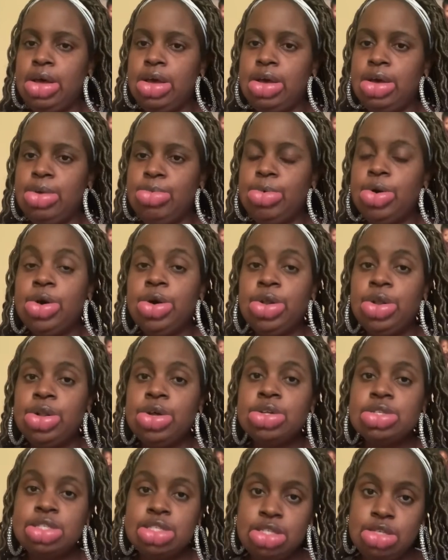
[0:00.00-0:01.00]

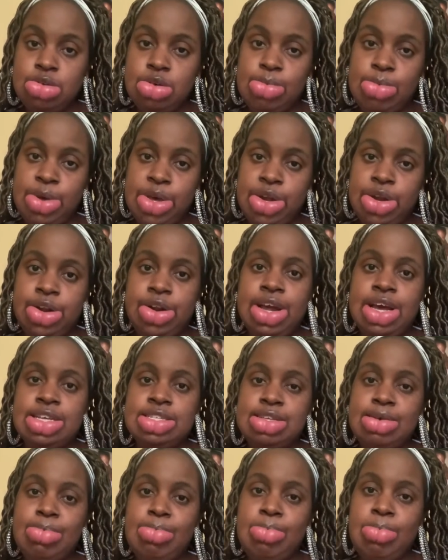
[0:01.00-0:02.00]
looked to appear
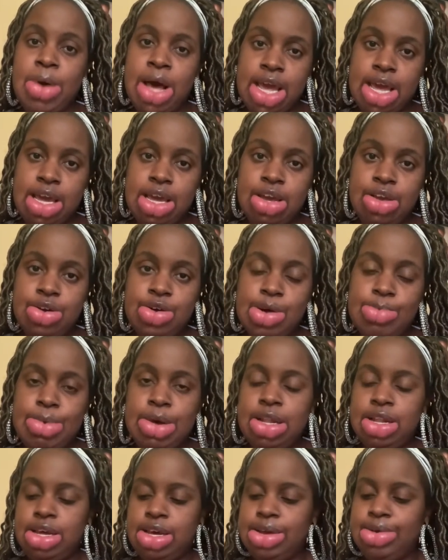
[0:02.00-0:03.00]
as a bite on
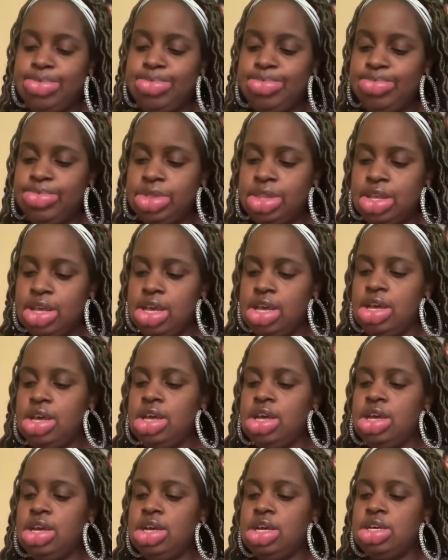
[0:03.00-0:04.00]
my lip.
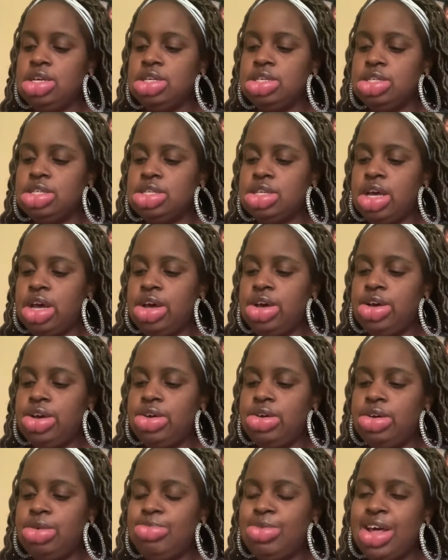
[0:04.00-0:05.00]

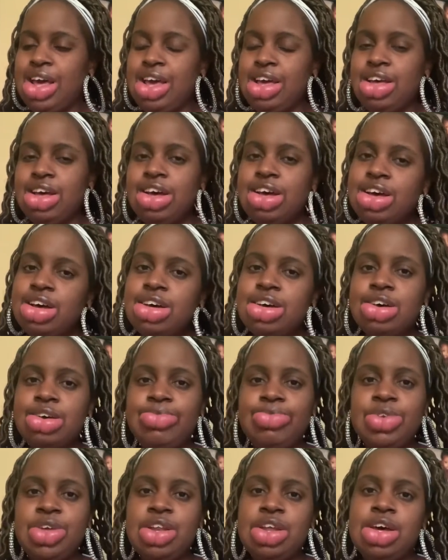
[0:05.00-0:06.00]
So I'm like,
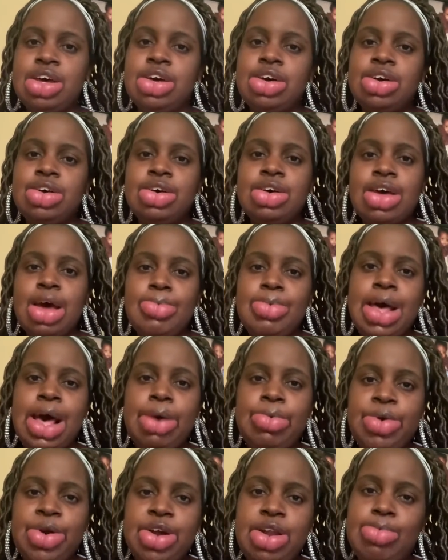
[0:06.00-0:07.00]
I'm
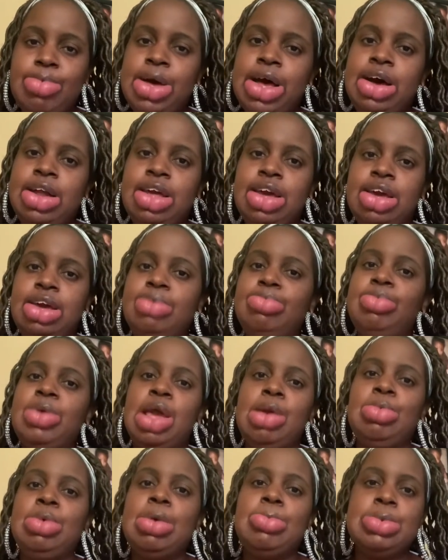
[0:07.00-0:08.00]
not worried about it.
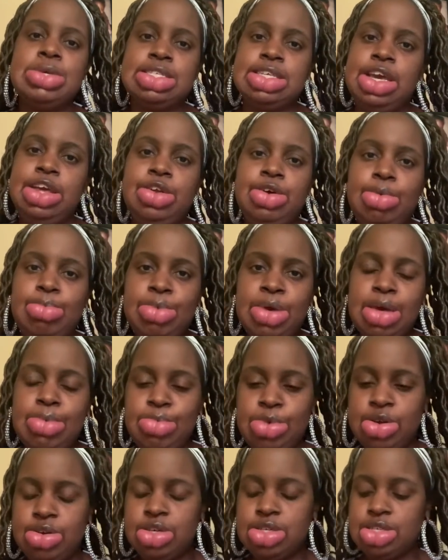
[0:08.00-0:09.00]
Maybe a mosquito bit
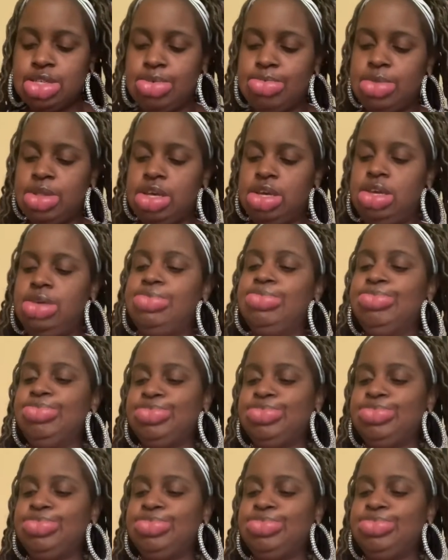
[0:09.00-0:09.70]
me or something.